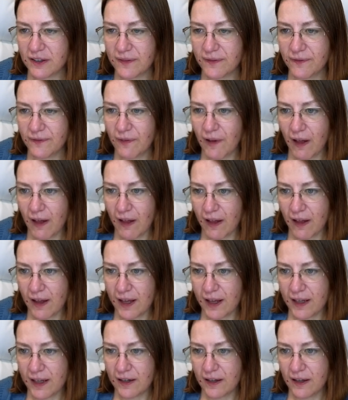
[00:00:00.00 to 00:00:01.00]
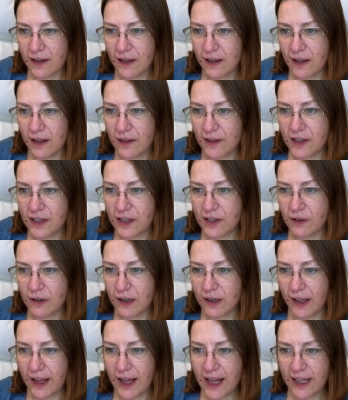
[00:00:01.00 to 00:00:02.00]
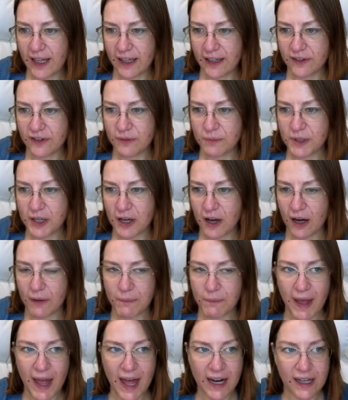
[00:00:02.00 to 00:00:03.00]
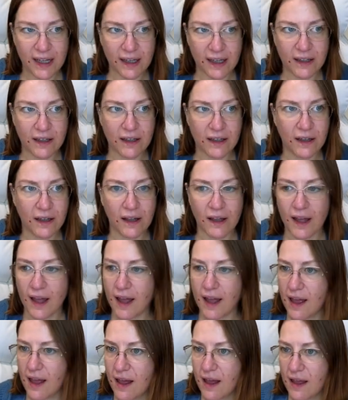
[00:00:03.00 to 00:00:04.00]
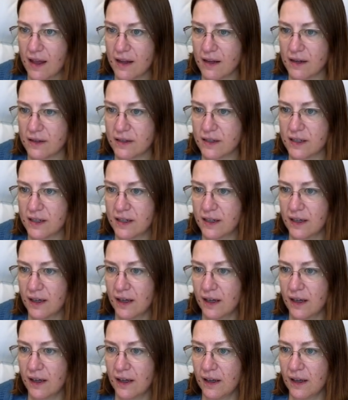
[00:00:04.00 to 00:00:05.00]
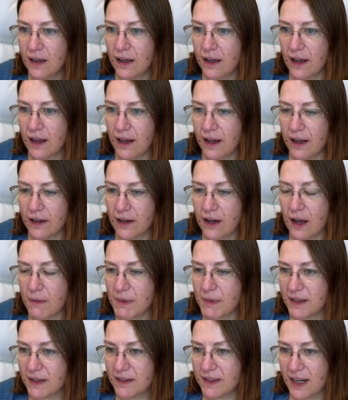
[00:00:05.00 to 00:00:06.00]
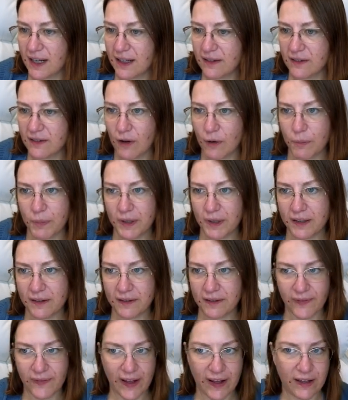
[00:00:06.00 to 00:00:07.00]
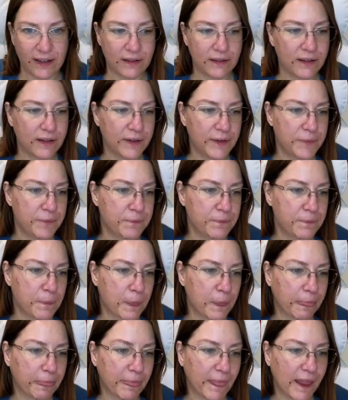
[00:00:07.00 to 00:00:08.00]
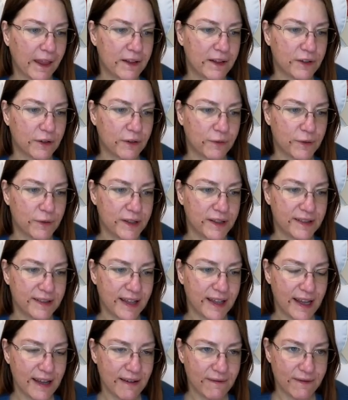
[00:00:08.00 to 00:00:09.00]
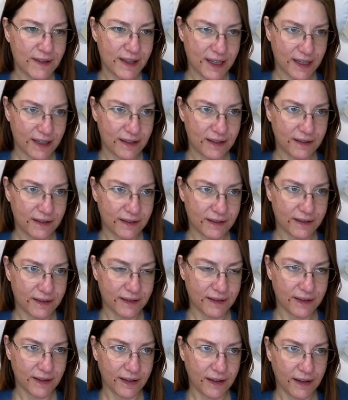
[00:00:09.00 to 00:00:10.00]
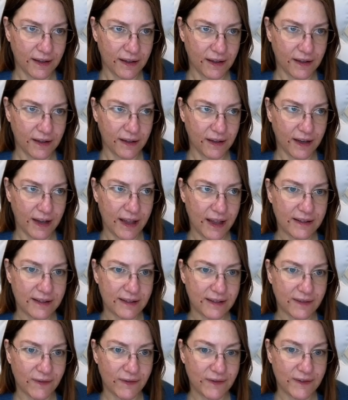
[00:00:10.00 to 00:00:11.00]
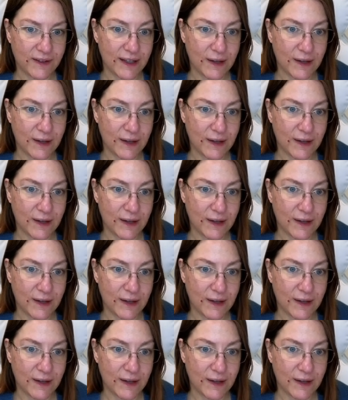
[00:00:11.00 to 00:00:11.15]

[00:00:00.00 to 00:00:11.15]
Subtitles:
fine. The URL alias should be automatic. And comment settings open is fine. So if we save this, let's see what